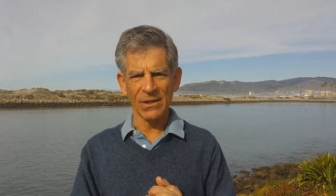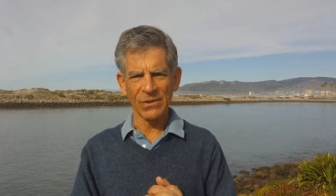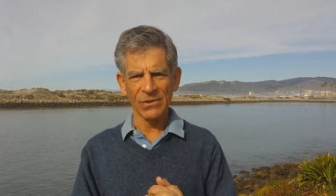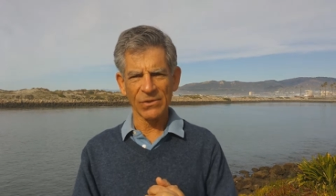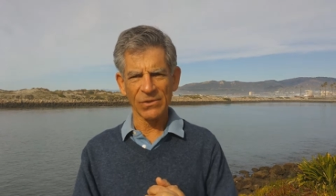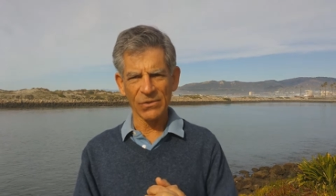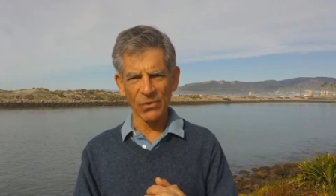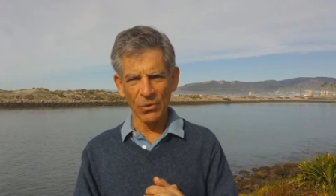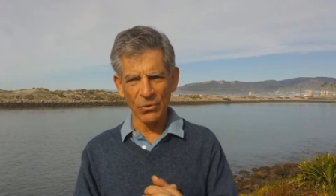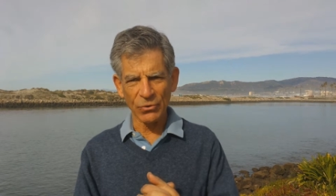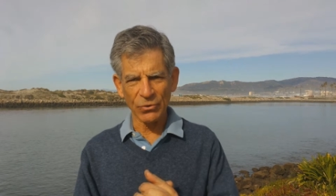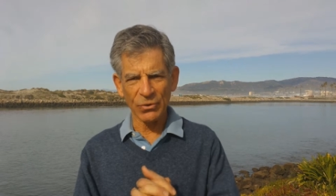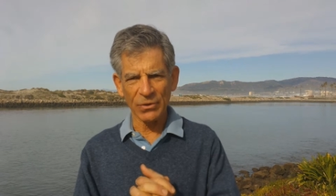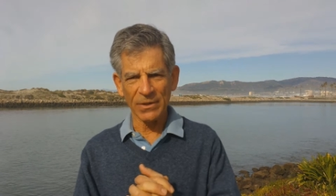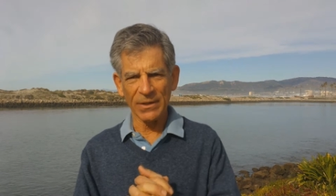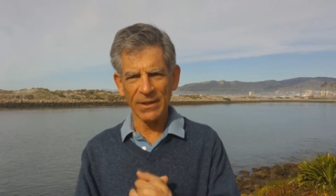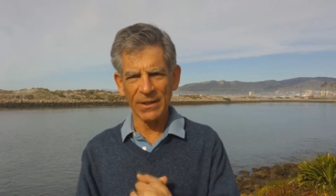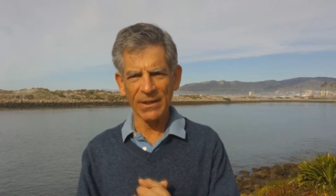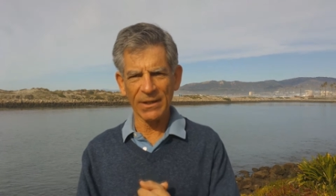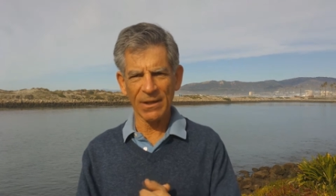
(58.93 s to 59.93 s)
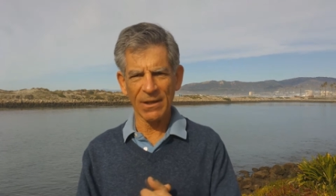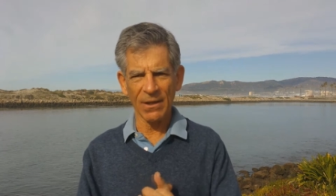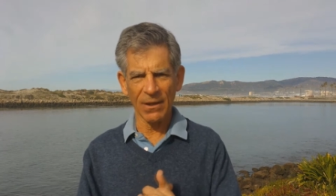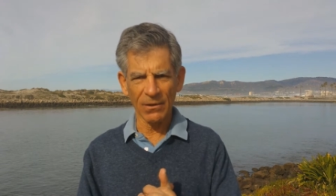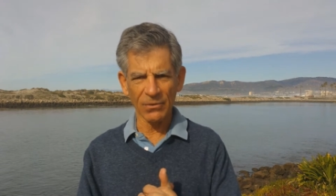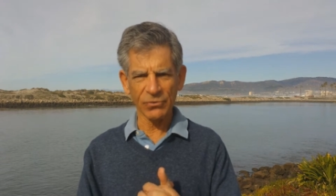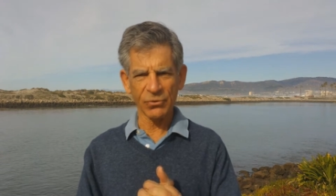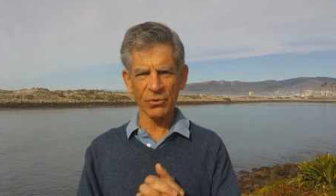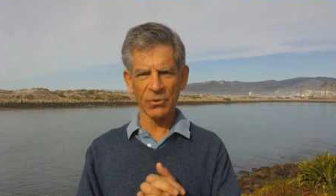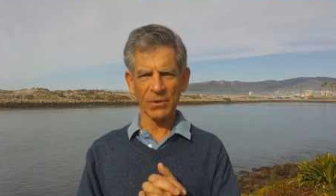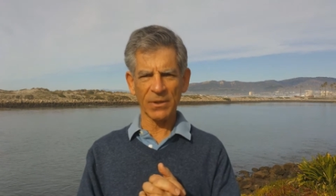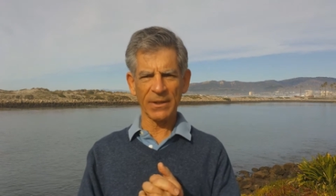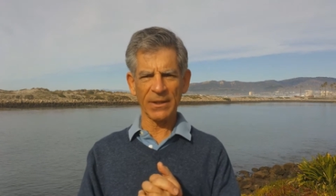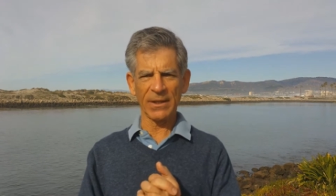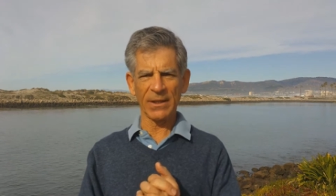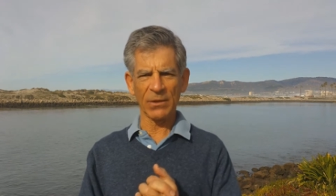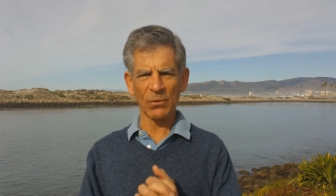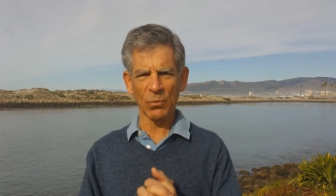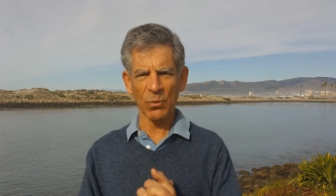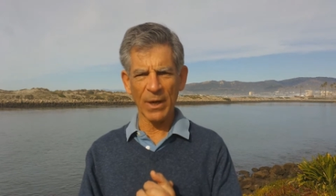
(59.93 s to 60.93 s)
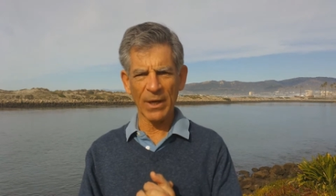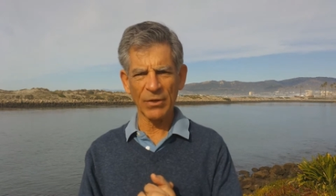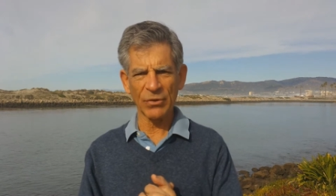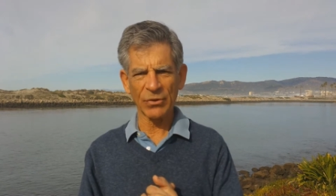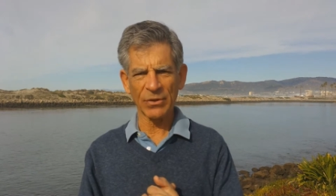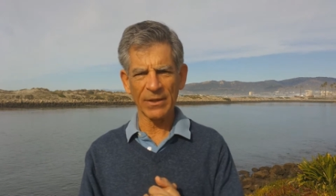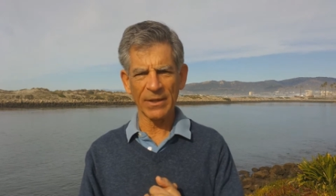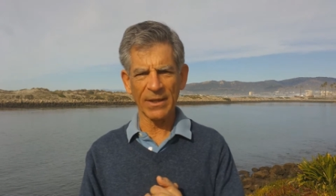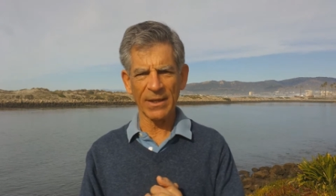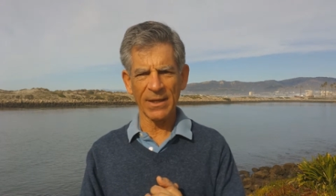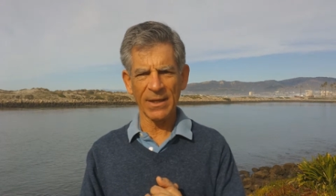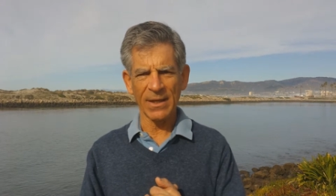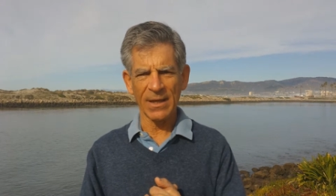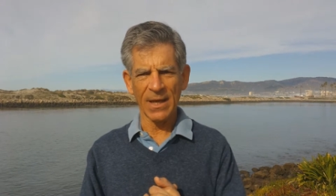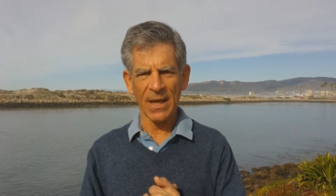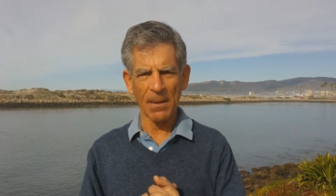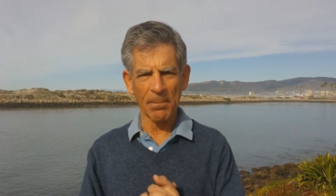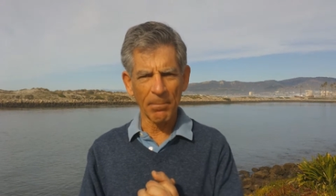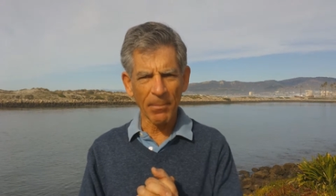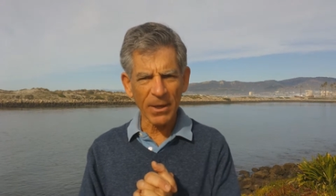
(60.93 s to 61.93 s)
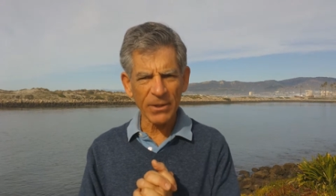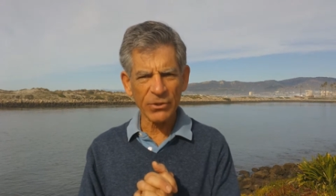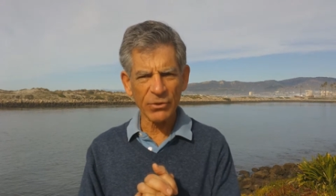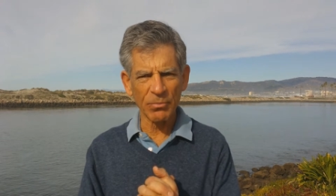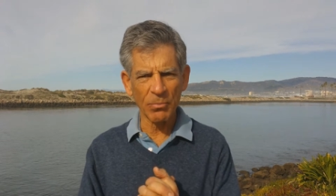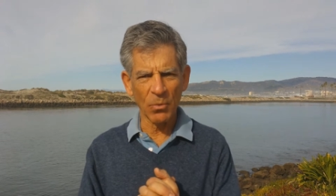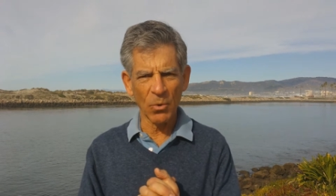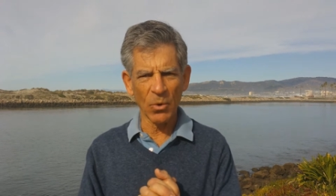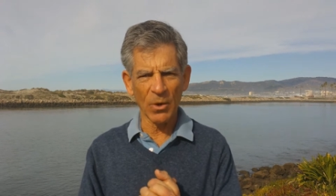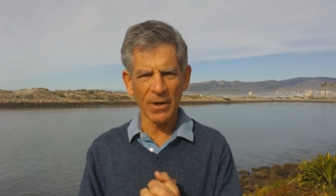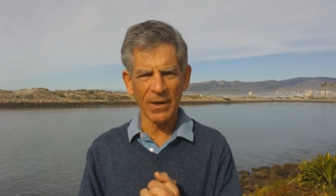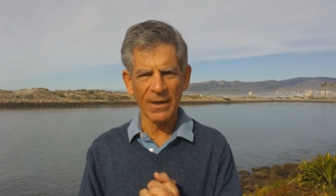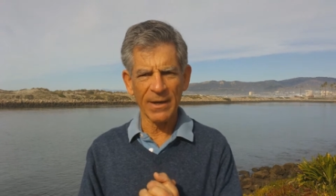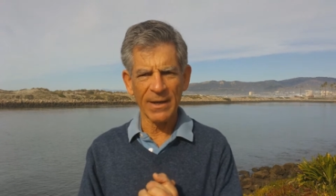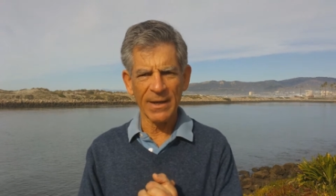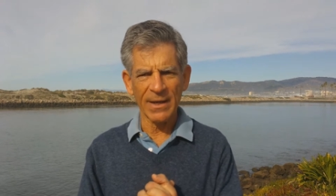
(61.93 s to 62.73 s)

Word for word: socially and culturally and racially and much more.